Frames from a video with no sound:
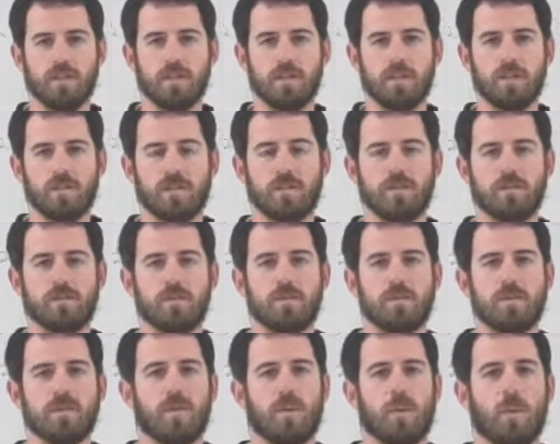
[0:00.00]
Unit
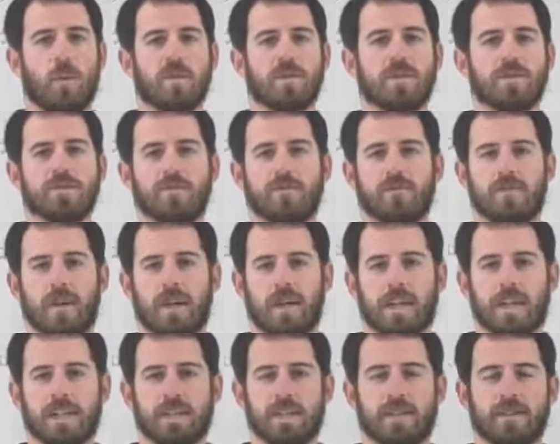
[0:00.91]
2 was
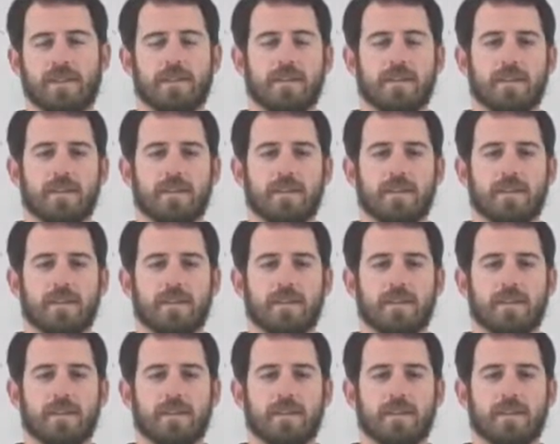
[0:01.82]
fine.